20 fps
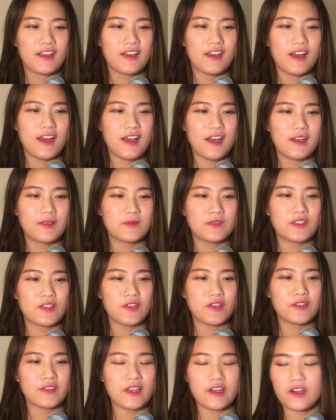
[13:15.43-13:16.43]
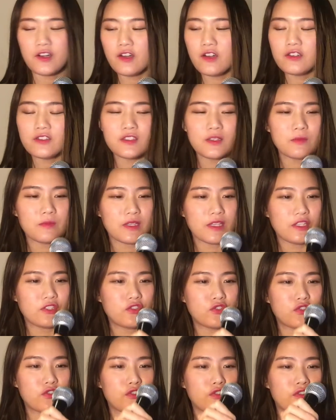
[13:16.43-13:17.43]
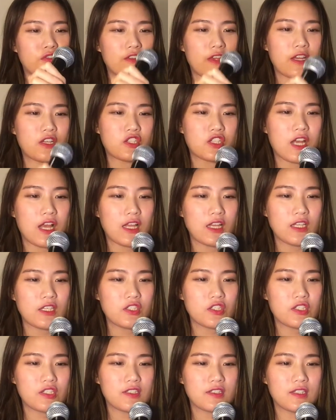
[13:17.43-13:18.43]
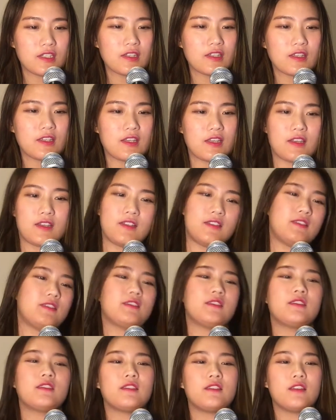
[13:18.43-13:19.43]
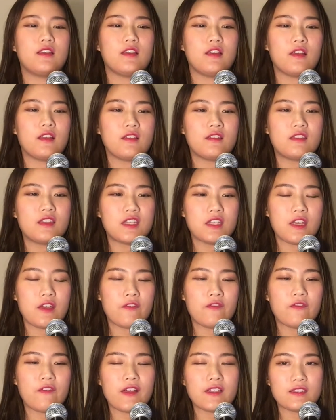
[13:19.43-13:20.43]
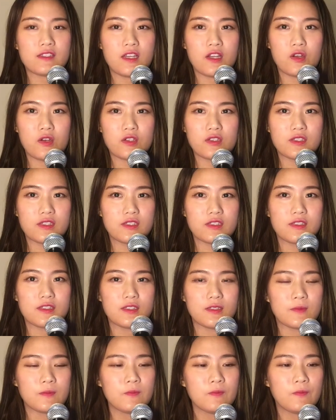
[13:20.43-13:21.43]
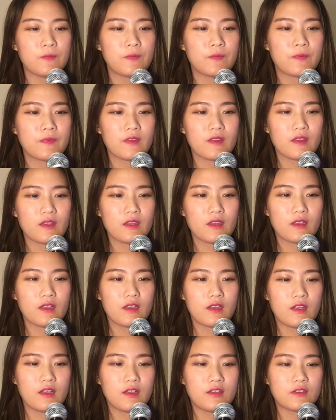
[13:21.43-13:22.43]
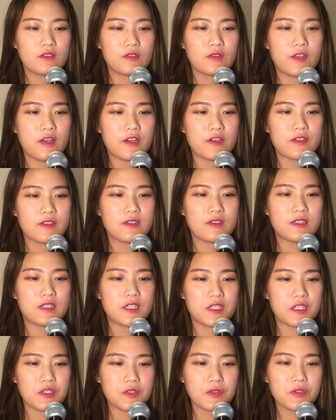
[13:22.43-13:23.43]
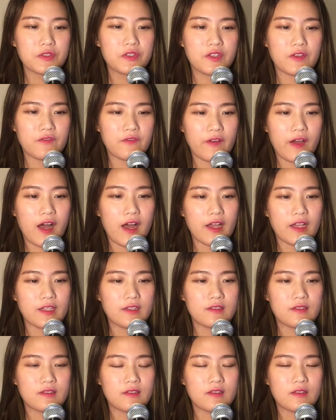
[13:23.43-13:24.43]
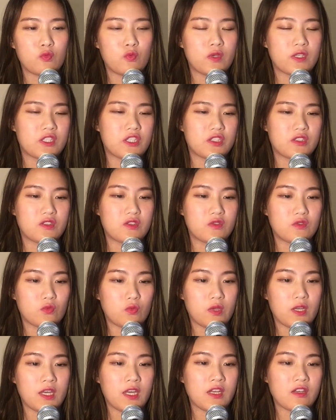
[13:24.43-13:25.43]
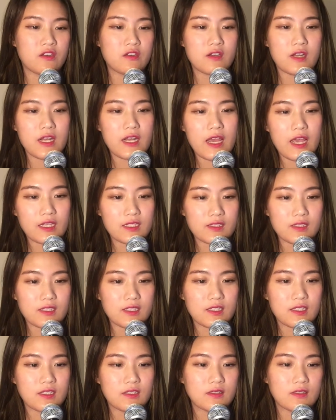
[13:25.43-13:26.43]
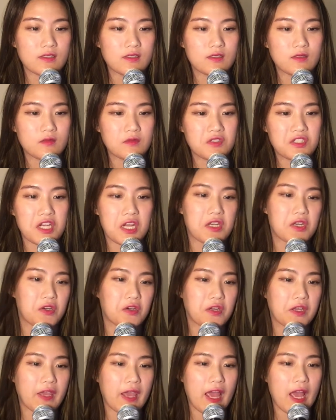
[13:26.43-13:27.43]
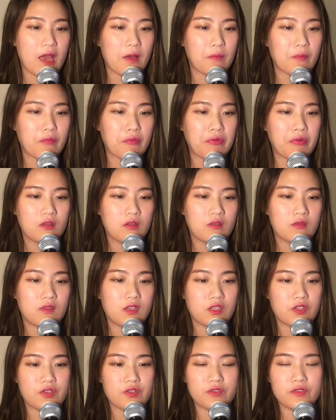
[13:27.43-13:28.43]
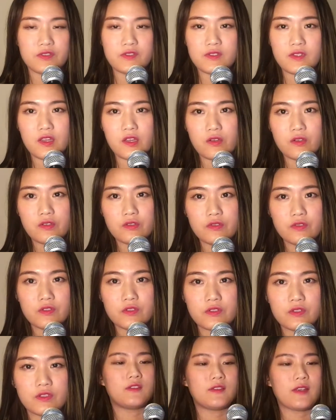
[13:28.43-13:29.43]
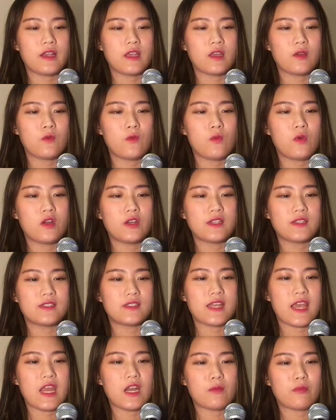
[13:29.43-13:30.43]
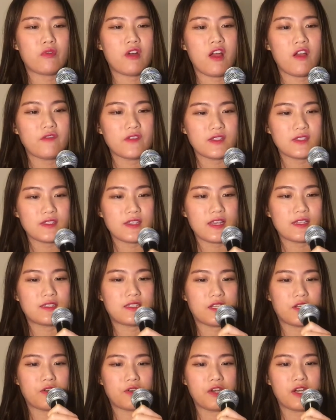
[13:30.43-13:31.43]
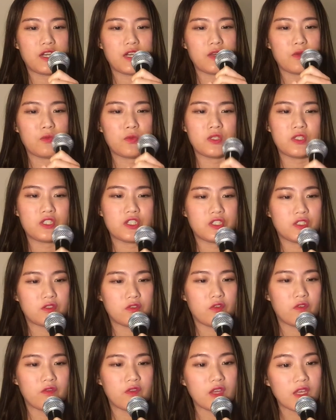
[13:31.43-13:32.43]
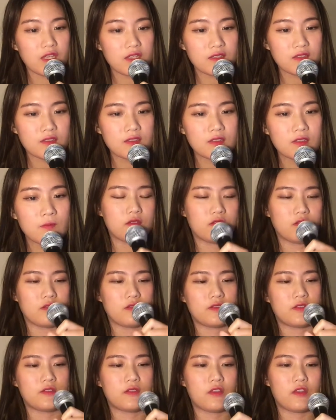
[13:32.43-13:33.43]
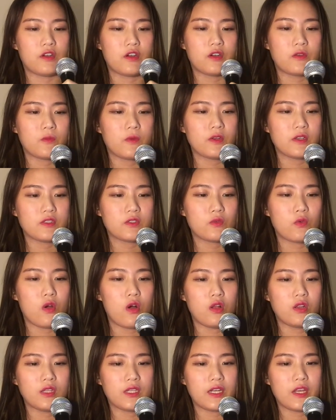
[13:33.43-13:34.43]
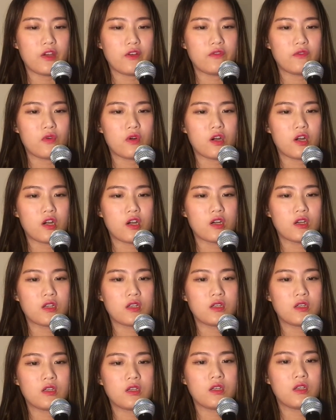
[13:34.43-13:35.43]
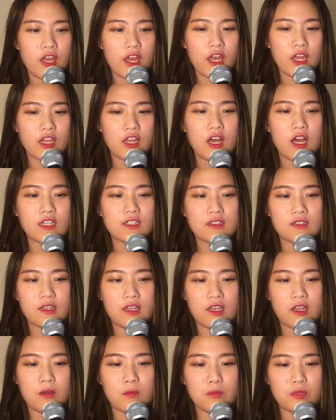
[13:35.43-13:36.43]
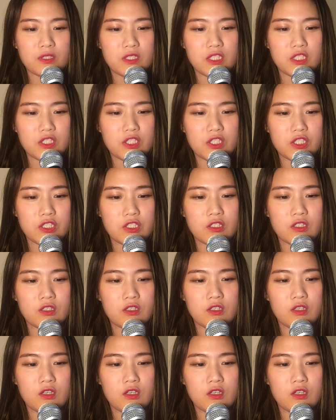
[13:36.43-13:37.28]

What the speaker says: So there are some issues and challenges in this DFS ecosystem. So there's digital divide, which is to do with internet access, gender gap, digital skills. Second one is data privacy and security, which is obvious. Third one is quality of work. And lastly, competition.